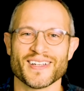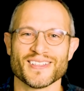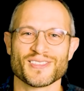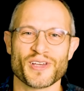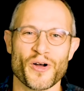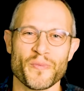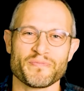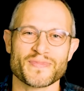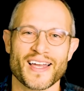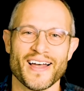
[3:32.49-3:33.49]
So
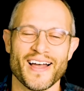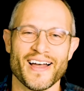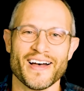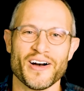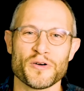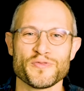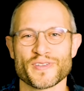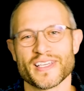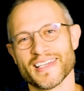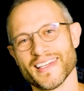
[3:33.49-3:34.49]

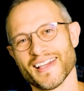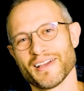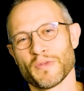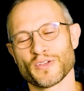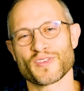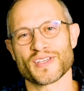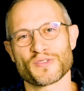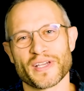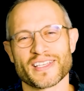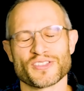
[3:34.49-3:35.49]
hopefully most of the
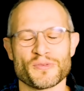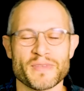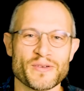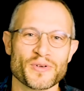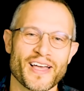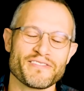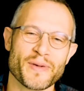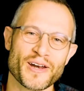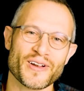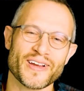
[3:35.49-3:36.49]
Israelis you meet will have
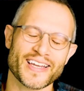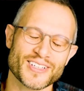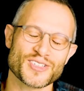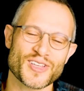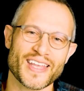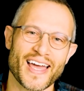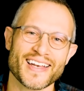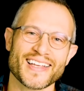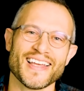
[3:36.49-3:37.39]
better English than that.